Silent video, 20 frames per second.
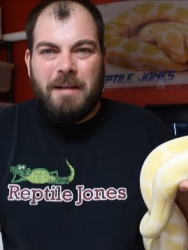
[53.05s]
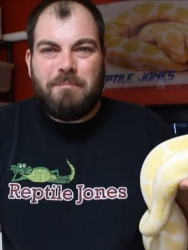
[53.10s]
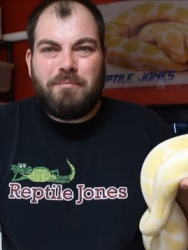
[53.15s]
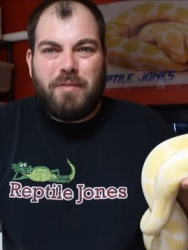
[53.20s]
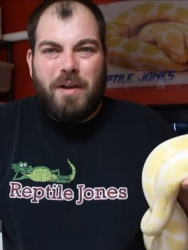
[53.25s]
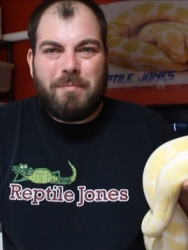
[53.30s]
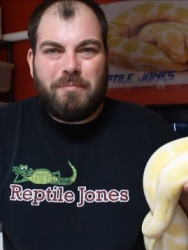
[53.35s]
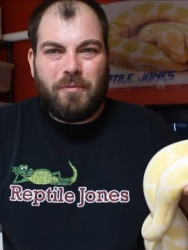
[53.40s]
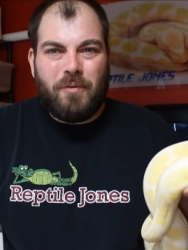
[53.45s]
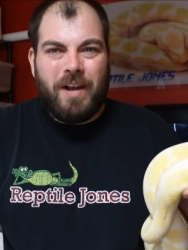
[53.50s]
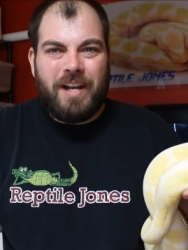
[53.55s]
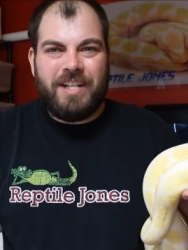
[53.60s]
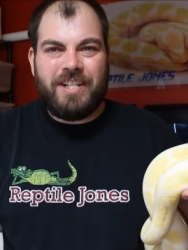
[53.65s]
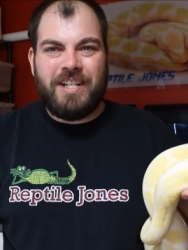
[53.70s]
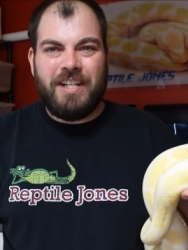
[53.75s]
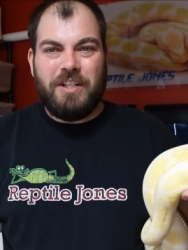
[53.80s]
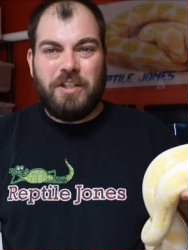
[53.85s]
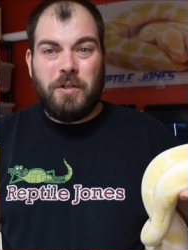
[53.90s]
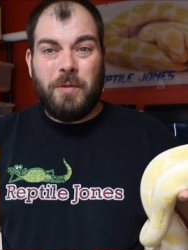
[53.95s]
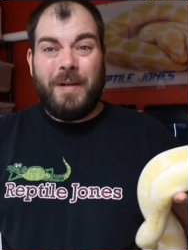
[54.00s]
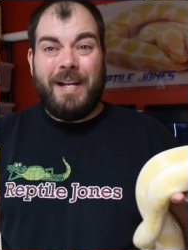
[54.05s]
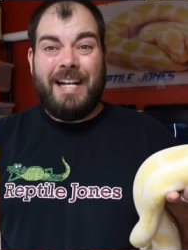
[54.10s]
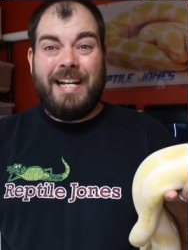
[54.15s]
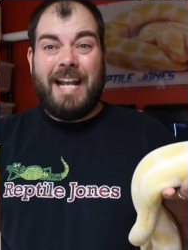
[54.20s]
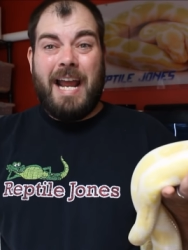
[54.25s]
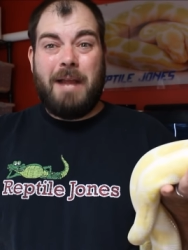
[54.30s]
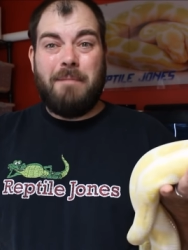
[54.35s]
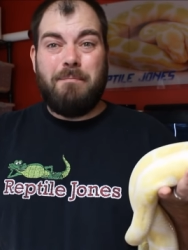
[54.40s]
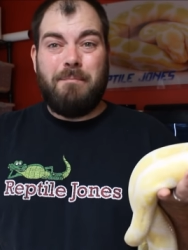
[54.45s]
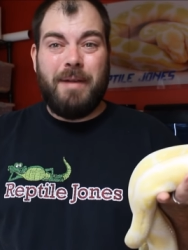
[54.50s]
preparation to
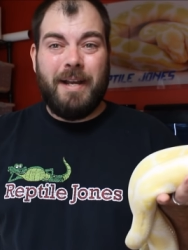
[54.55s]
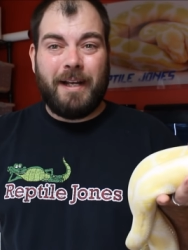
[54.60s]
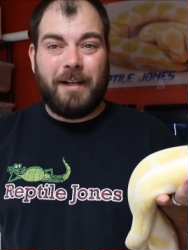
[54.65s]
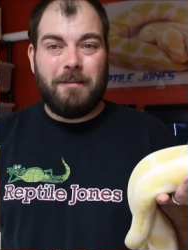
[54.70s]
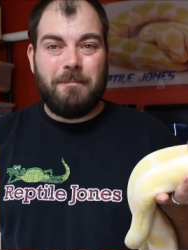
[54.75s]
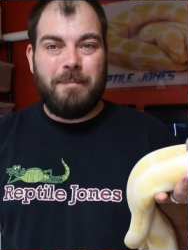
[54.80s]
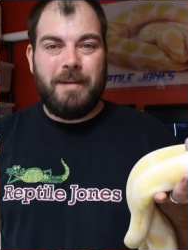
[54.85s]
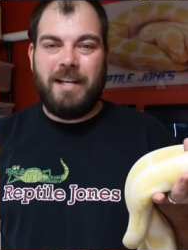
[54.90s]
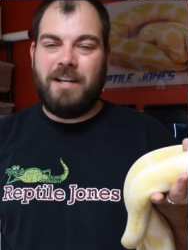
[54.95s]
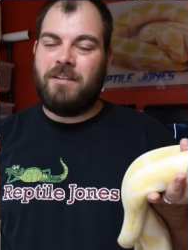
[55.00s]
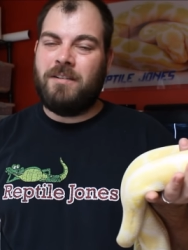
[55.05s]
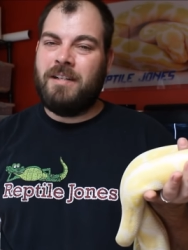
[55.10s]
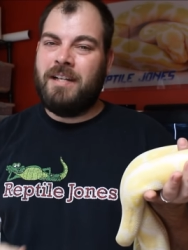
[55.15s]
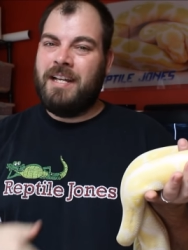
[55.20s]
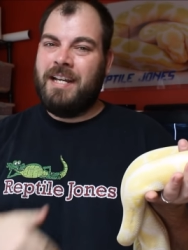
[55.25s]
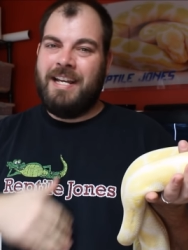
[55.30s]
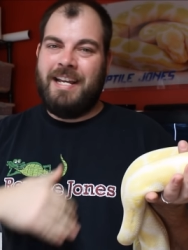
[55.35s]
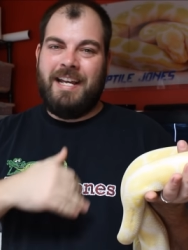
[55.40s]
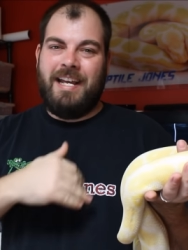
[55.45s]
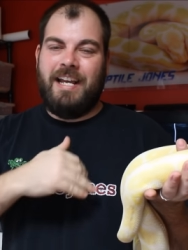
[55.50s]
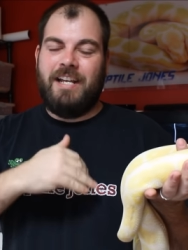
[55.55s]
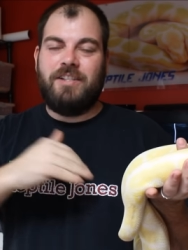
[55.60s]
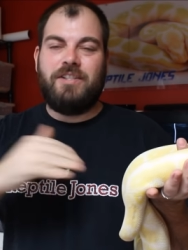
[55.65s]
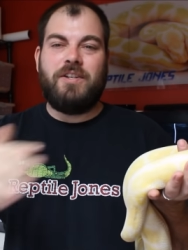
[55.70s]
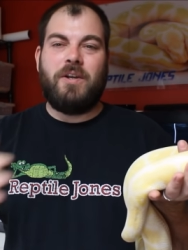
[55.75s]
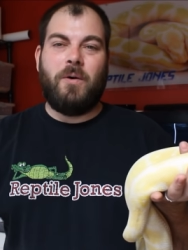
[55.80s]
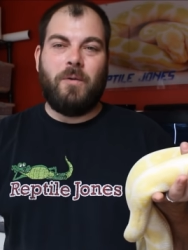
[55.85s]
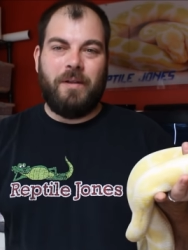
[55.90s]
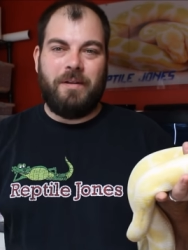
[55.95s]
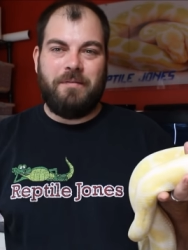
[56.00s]
eat a bigger meal is
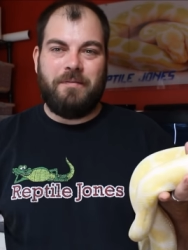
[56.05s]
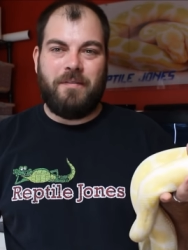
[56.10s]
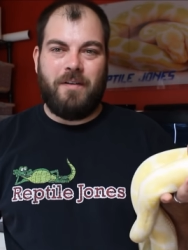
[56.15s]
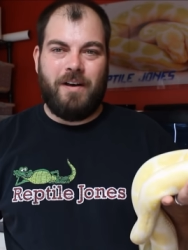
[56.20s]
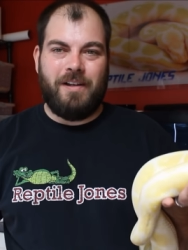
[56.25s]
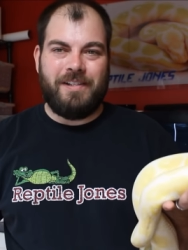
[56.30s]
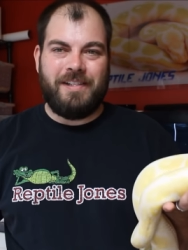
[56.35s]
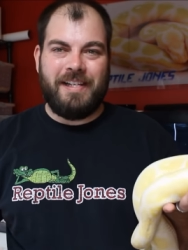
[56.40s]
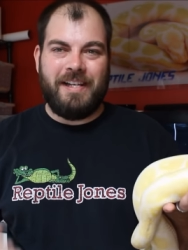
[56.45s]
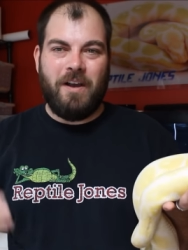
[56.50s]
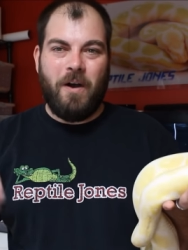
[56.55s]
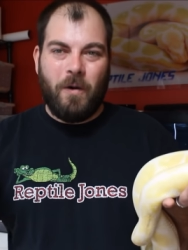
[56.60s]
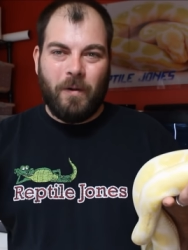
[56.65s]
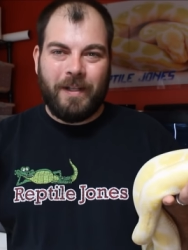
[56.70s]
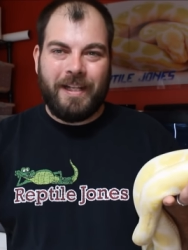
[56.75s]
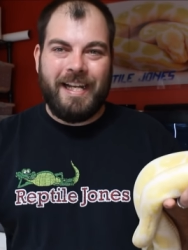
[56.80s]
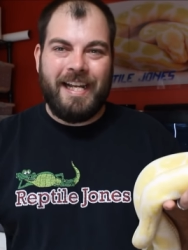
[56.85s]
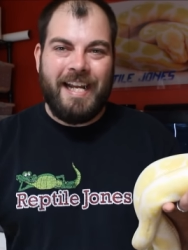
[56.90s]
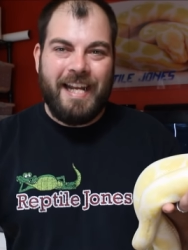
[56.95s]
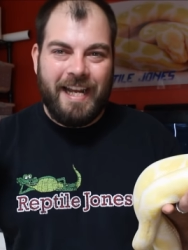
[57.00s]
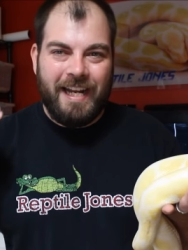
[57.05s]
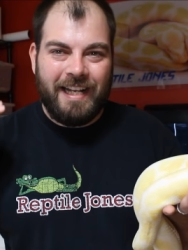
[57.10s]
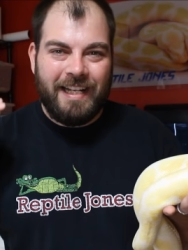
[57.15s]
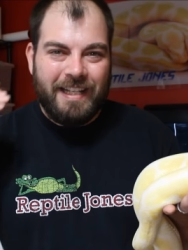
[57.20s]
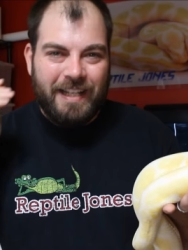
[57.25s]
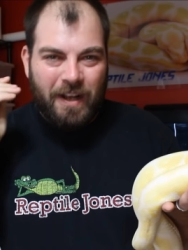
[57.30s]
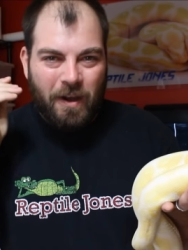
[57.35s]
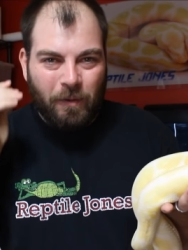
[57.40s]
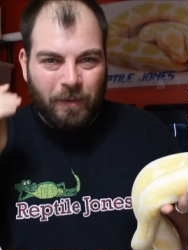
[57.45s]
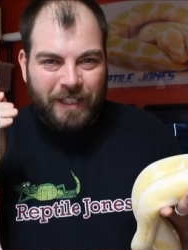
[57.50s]
totally false. The
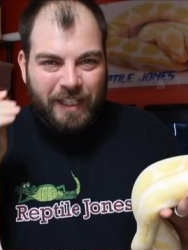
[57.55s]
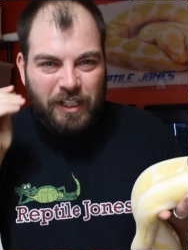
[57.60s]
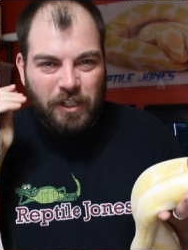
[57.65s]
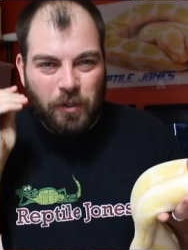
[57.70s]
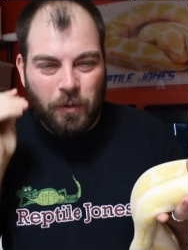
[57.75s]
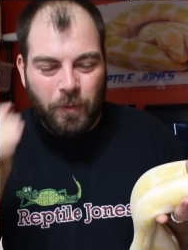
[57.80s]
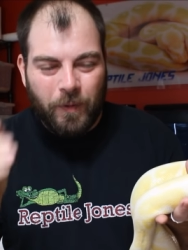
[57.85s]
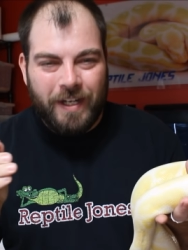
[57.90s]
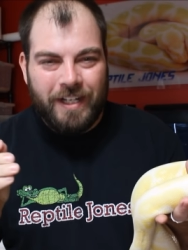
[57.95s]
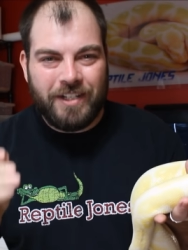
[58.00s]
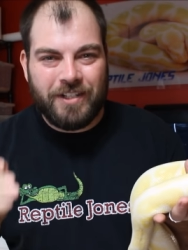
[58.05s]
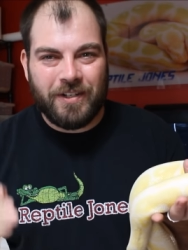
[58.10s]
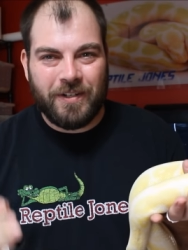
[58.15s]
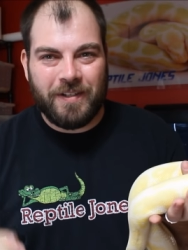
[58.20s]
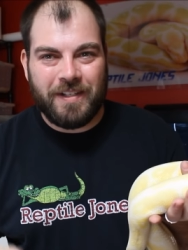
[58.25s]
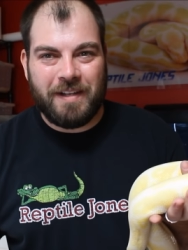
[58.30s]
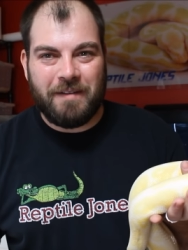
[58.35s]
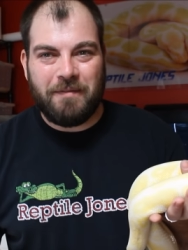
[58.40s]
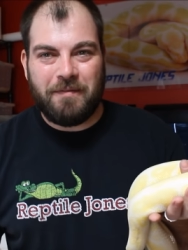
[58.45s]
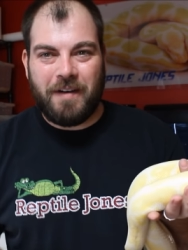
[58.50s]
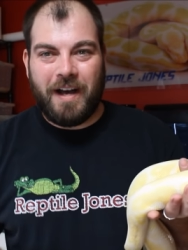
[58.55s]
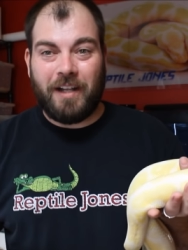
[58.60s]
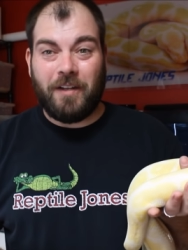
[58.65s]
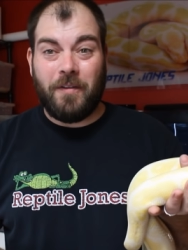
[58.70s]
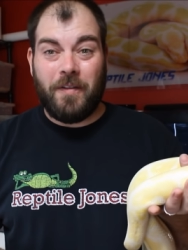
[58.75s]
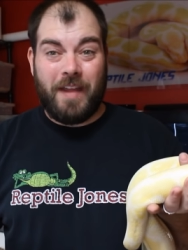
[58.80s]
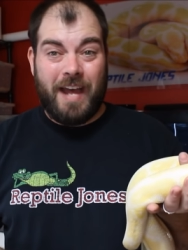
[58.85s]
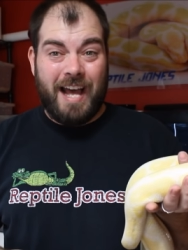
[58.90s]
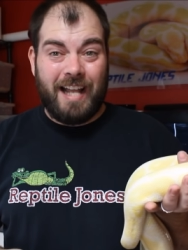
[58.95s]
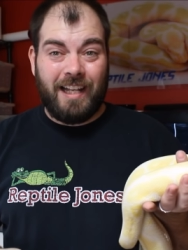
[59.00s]
only creatures that
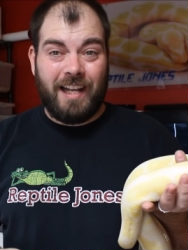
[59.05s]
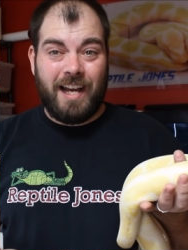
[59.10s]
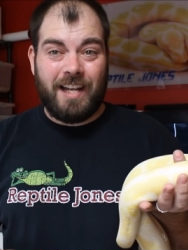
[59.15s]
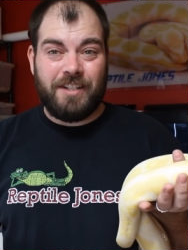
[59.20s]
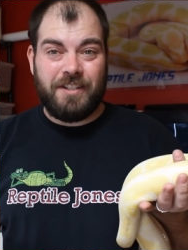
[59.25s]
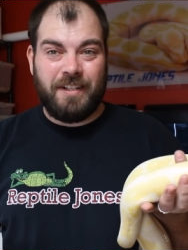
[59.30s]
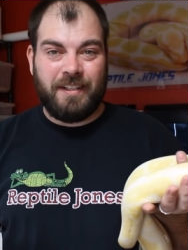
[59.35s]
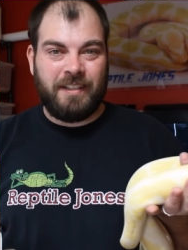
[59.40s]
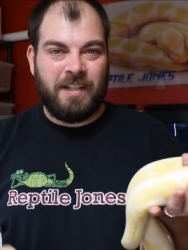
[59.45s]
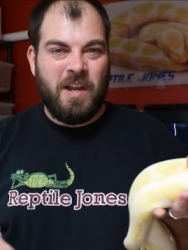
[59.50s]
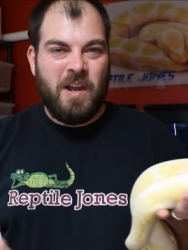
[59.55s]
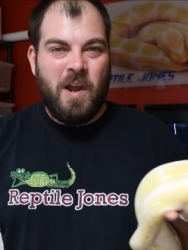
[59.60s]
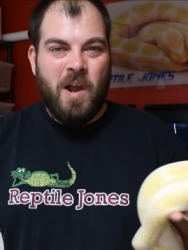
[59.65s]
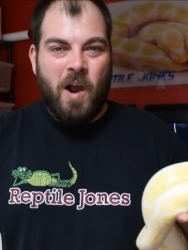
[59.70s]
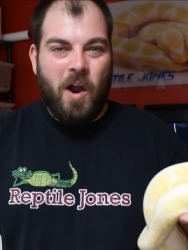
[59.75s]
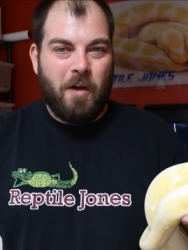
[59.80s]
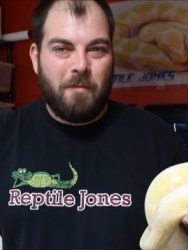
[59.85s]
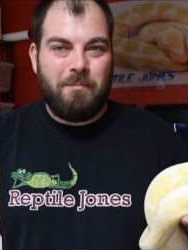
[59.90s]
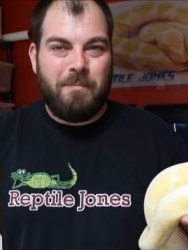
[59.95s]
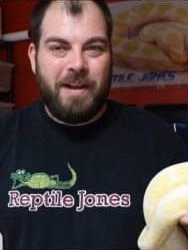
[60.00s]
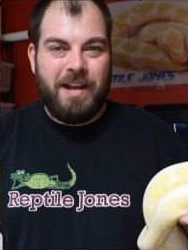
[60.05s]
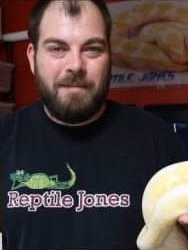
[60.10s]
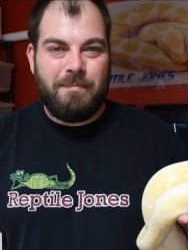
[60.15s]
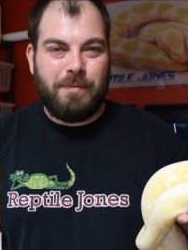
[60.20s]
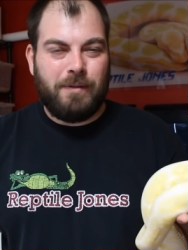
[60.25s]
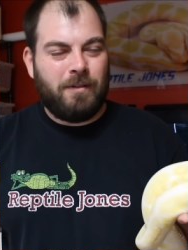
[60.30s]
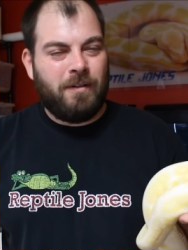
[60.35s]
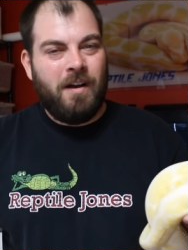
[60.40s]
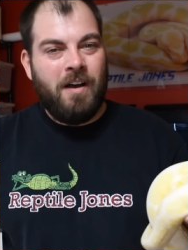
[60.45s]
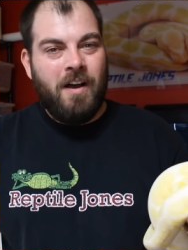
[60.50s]
follow that logic are
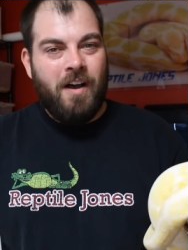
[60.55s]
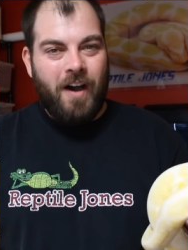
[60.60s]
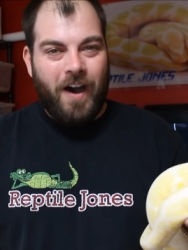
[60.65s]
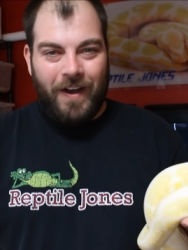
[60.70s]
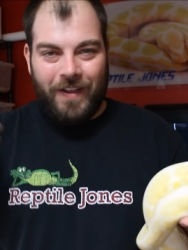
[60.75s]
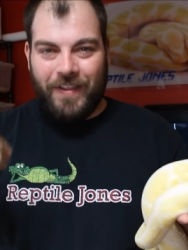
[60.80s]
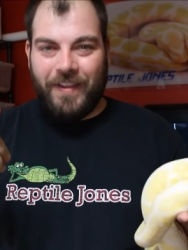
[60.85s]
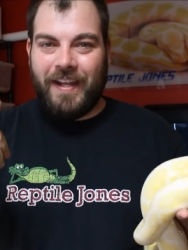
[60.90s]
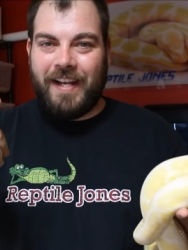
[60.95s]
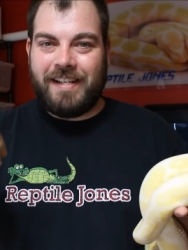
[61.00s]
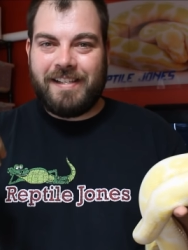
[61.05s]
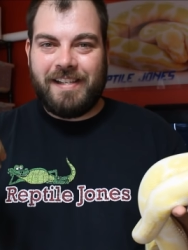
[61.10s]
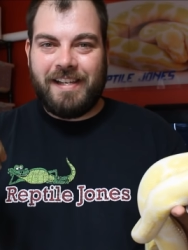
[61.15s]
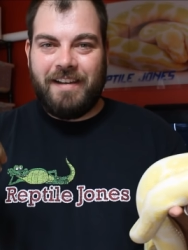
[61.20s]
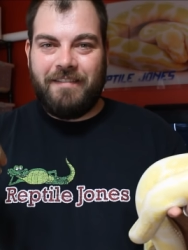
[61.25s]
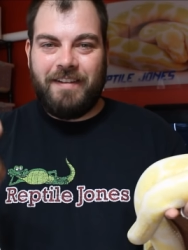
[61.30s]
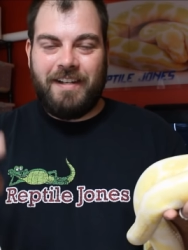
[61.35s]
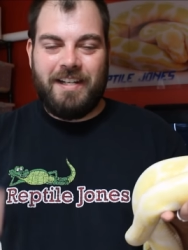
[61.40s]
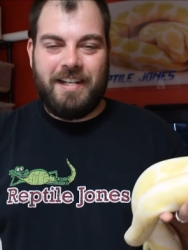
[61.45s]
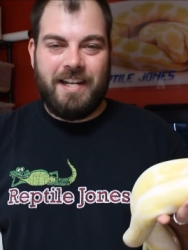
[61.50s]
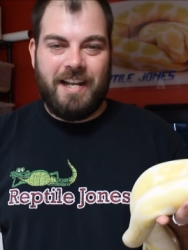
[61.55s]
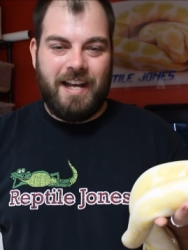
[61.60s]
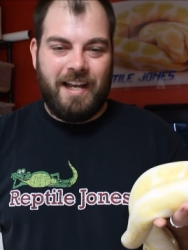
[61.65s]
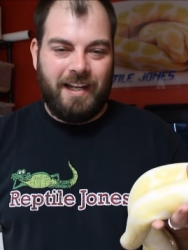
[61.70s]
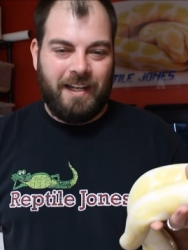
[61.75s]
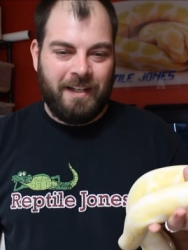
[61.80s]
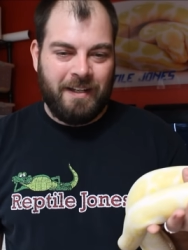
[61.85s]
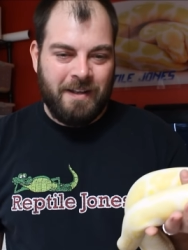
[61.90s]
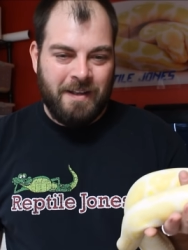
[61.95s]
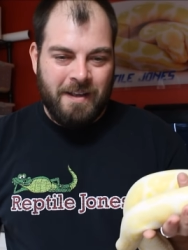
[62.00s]
people on Thanksgiving
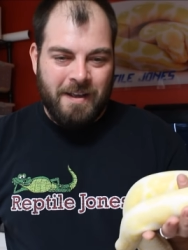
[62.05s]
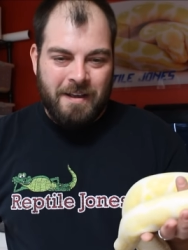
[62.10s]
Day.